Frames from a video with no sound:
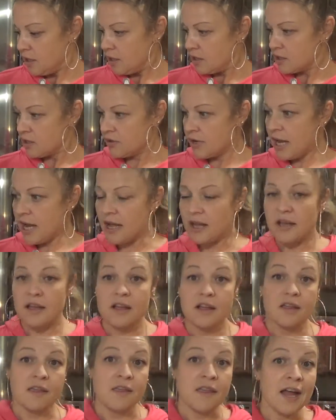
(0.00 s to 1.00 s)
So yeah,
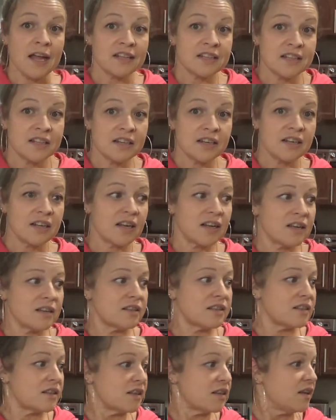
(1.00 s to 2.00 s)
that's it,
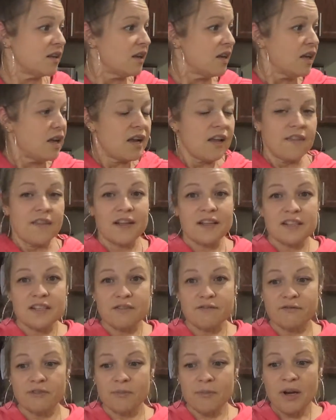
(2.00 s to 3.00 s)
guys. That's
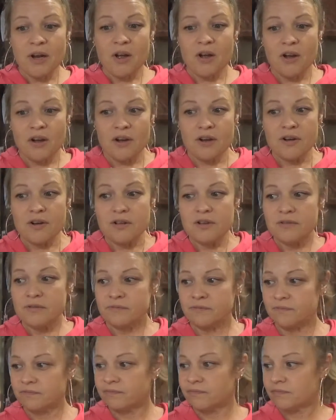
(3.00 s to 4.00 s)
it for my haul.
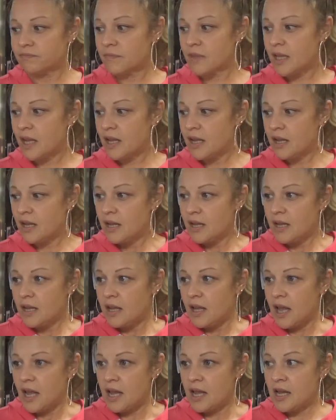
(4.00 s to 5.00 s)

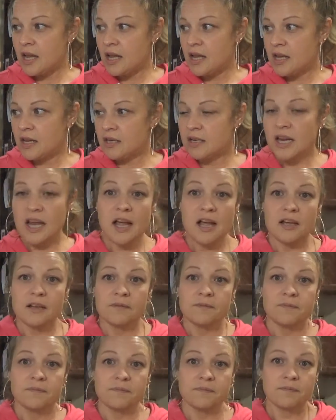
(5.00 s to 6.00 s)
And yeah,
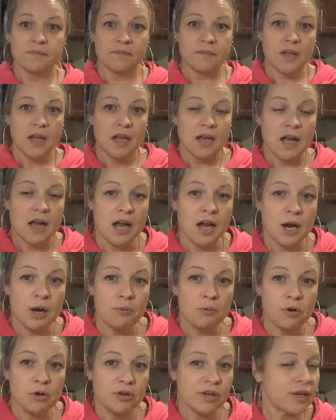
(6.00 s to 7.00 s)
I
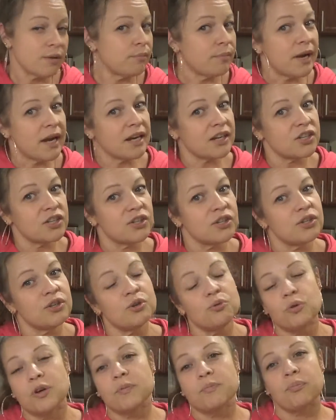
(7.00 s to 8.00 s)
will get back to
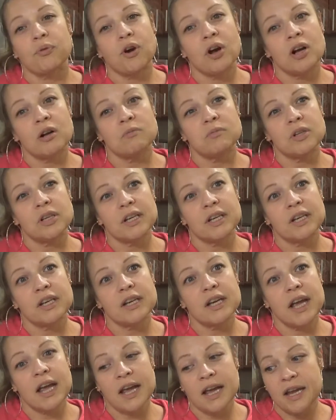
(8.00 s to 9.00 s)
you with
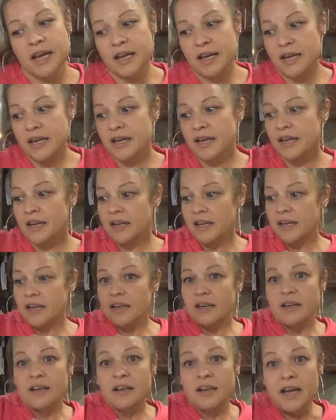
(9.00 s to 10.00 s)
probably a
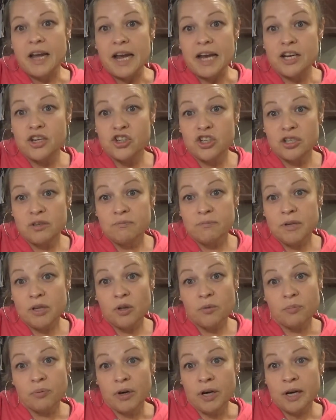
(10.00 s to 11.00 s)
Asian
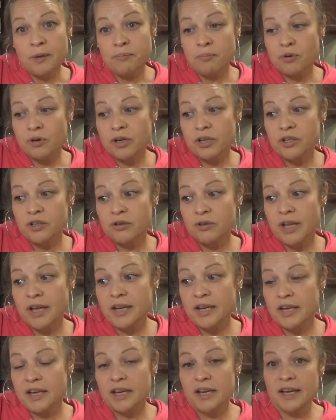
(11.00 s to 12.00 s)
meal prep. We're gonna do
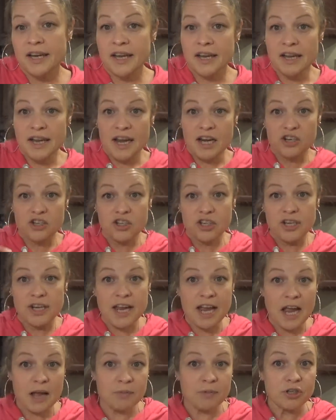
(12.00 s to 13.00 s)
like a Asian
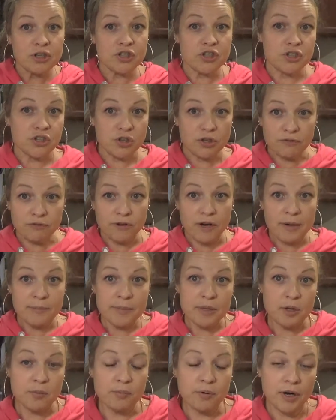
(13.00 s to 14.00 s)
cabbage stir fry
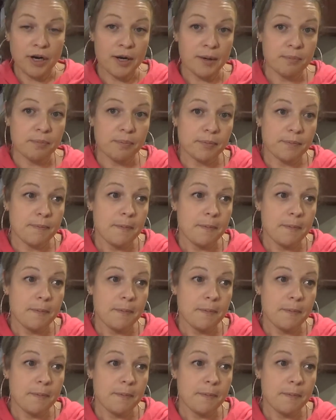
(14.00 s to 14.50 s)
meal prep,